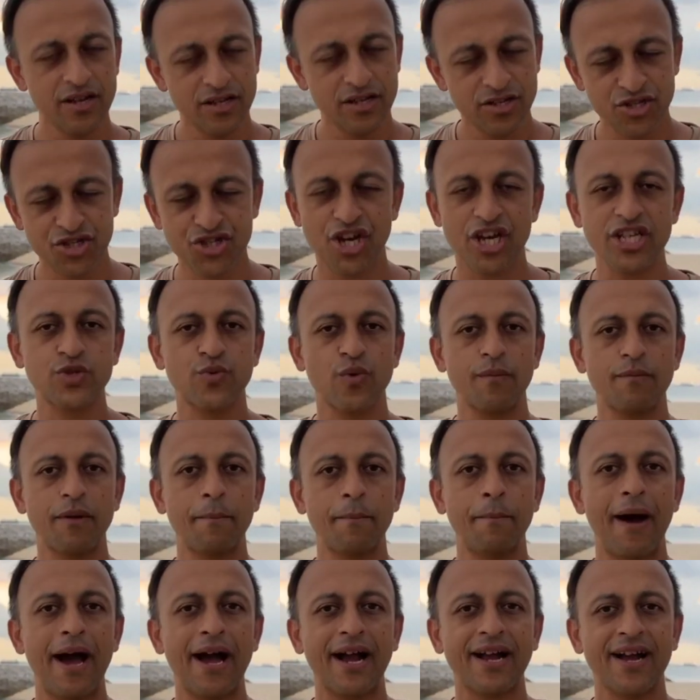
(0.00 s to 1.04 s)
chess will be
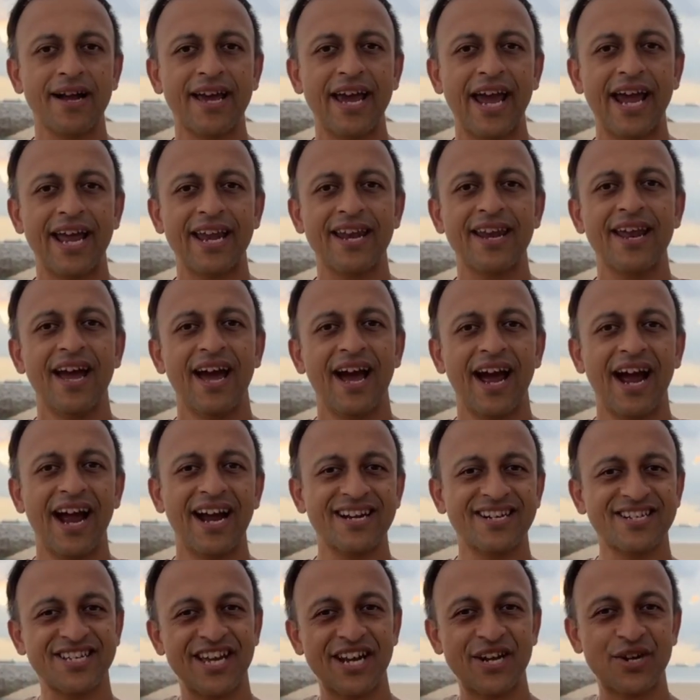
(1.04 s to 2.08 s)
back again at
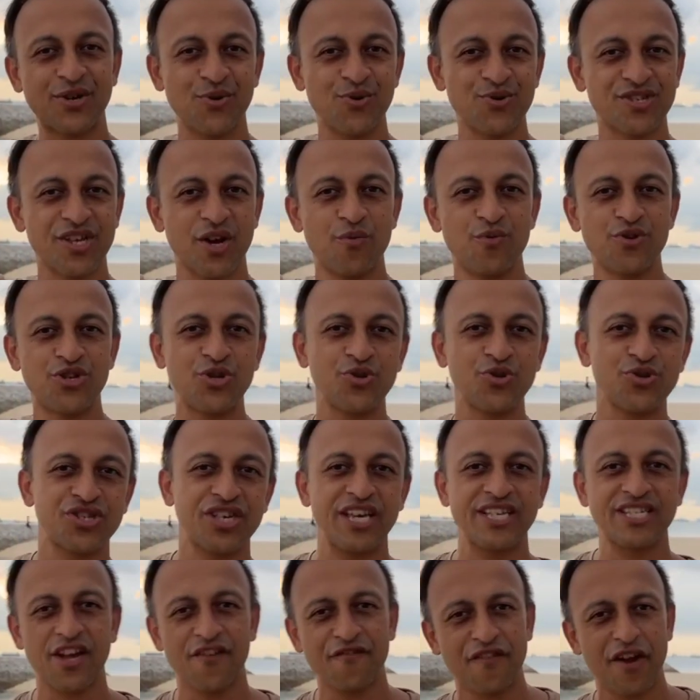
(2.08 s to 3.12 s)
Sentosa, which you see
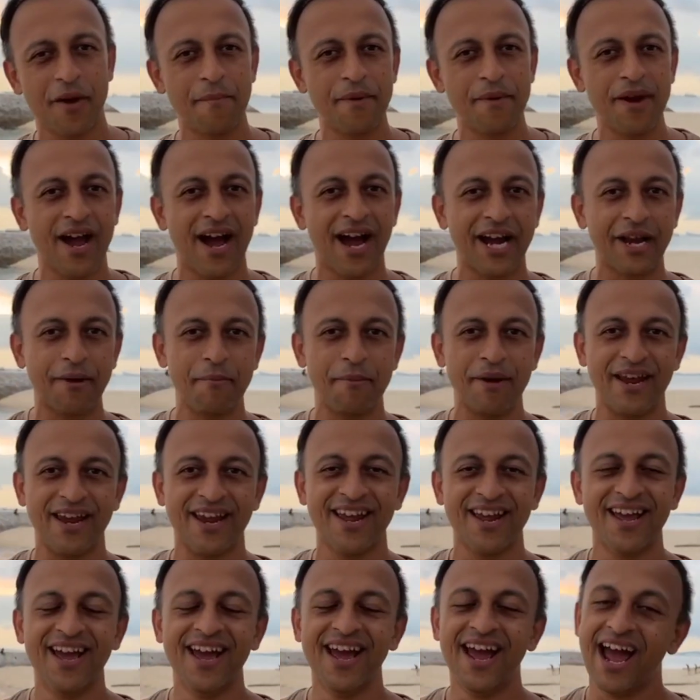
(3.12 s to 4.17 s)
somewhere behind me,
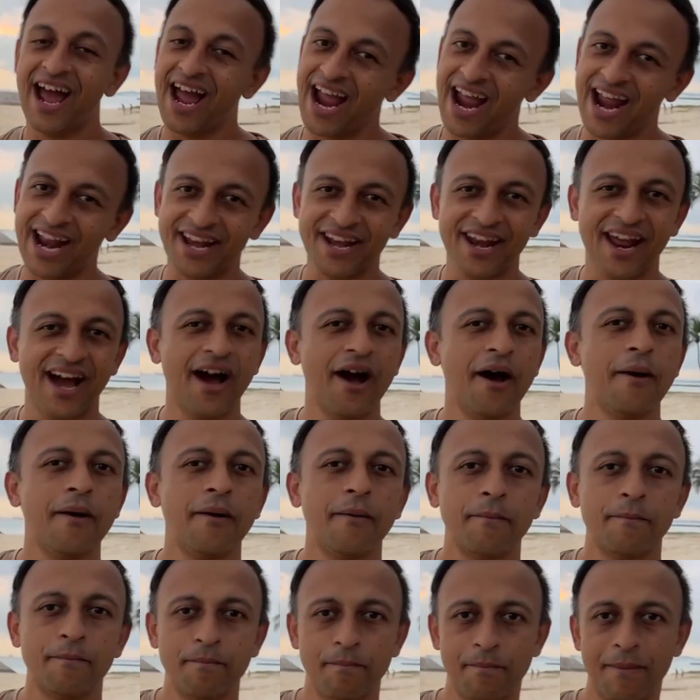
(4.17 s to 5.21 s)
and
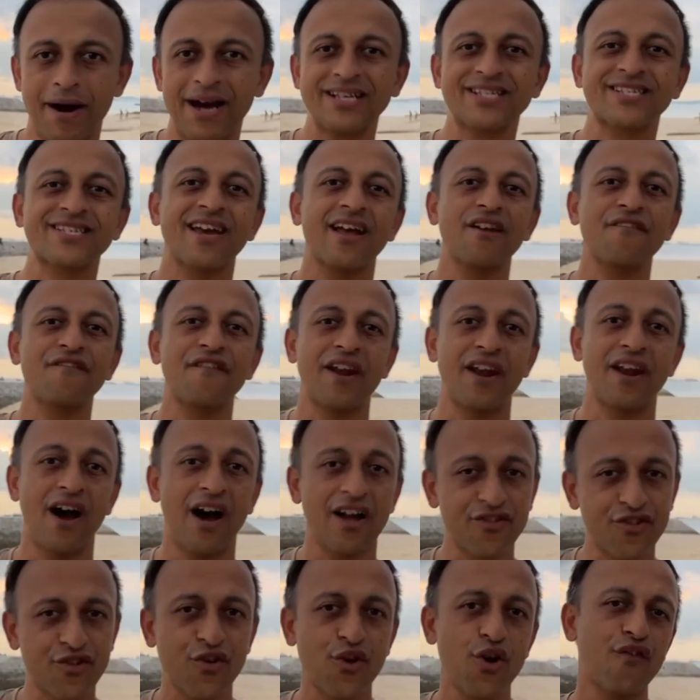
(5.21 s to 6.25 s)
myself and
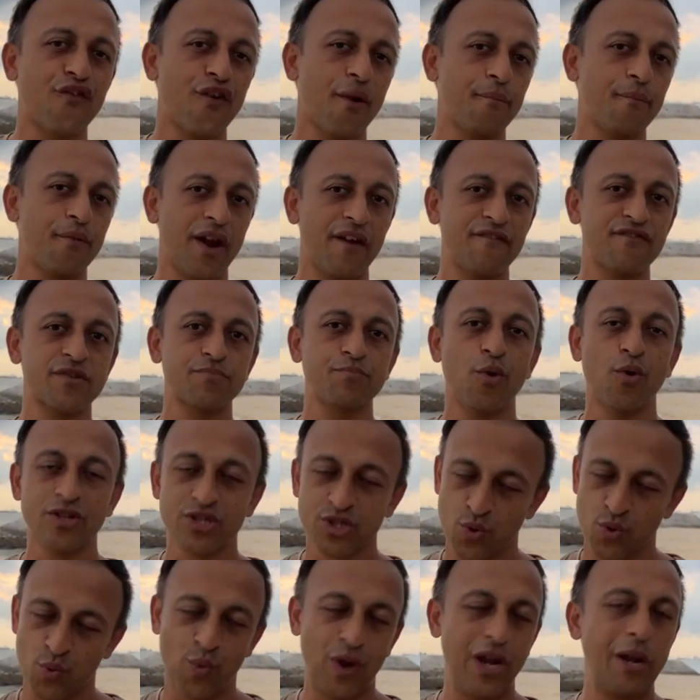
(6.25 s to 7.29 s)
Atreya from Revsportz
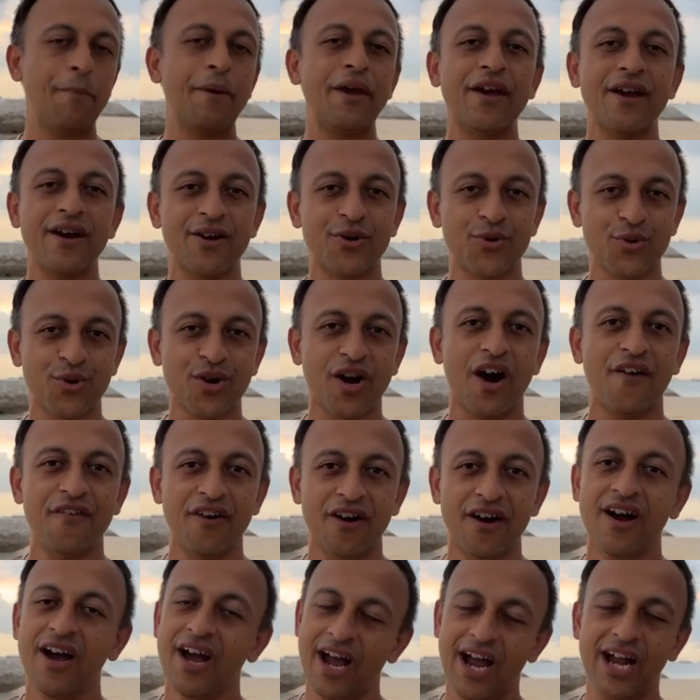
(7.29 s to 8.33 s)
will be here to cover
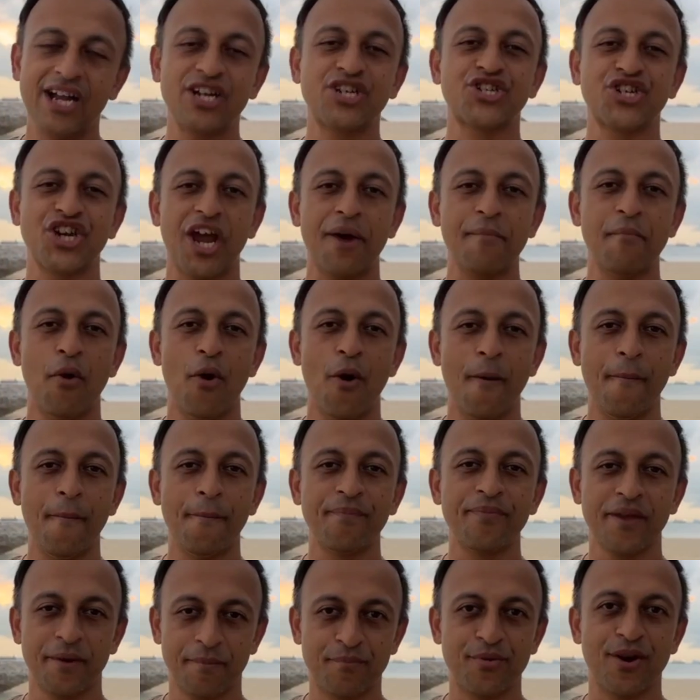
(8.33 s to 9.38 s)
and share more.
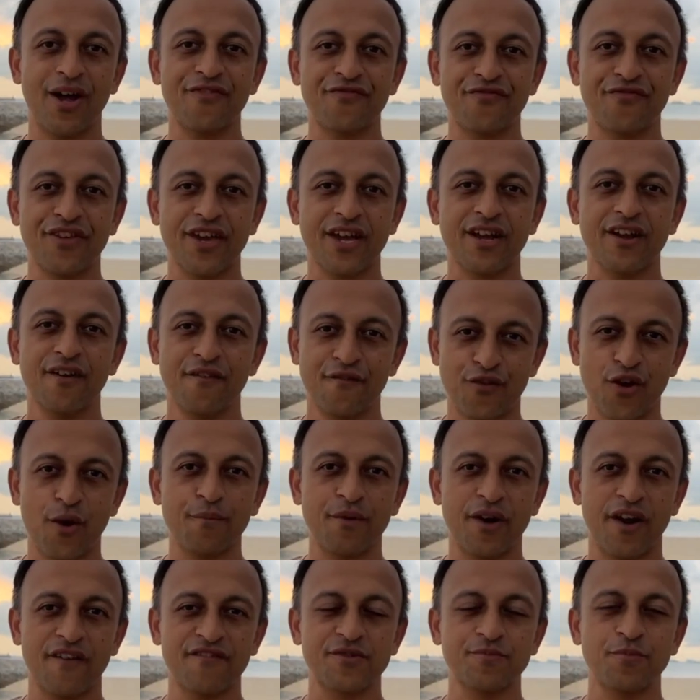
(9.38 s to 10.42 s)
Prantik from
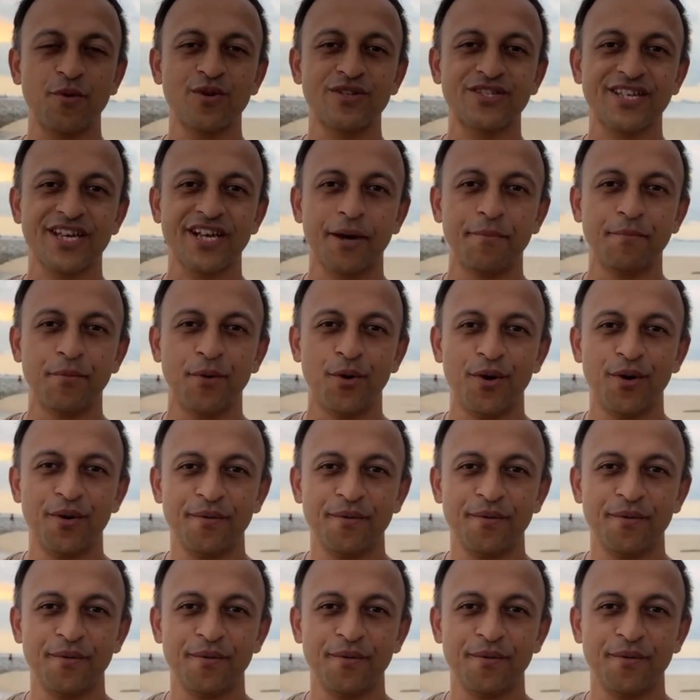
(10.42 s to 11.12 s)
Revsportz, Singapore.